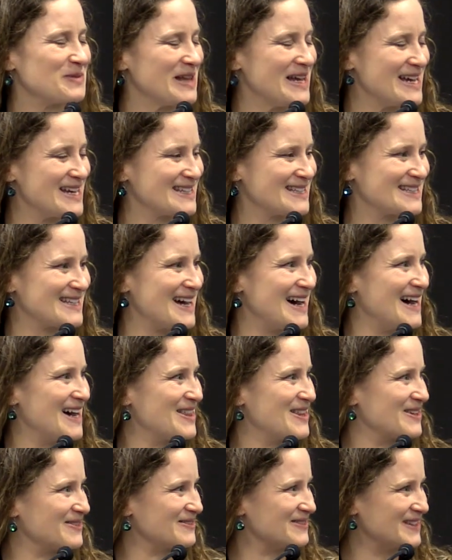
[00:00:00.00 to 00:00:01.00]
place, uh,
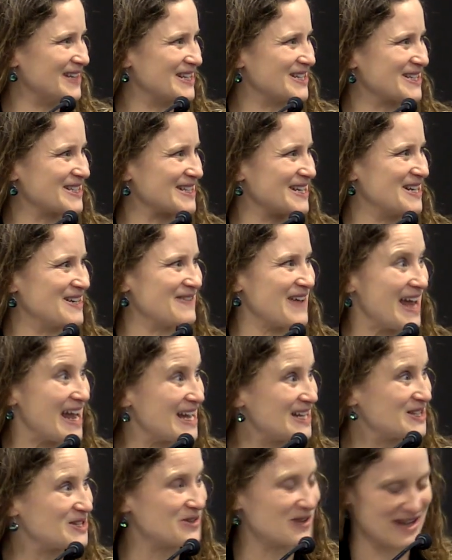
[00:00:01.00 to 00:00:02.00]
the legislative
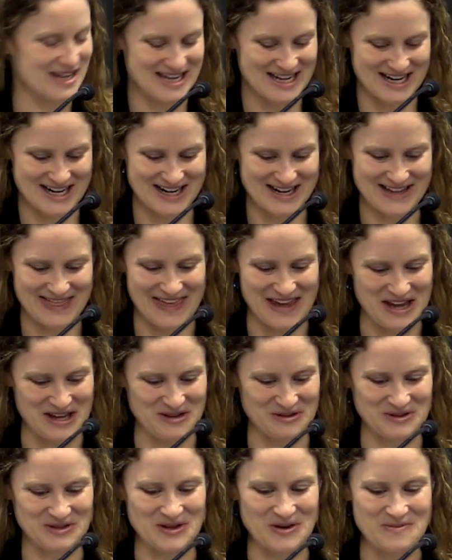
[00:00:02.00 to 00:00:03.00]
aides who are here, thank
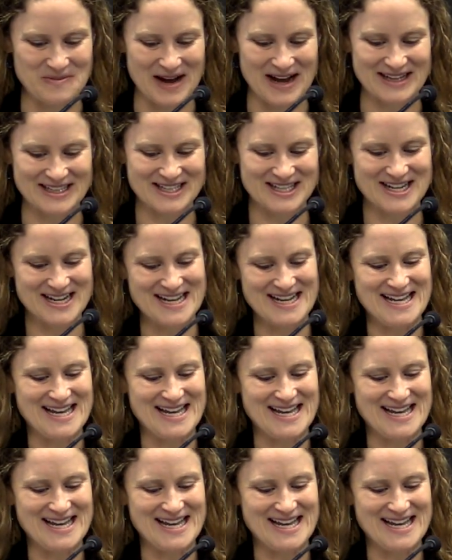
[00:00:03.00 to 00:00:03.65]
you so much.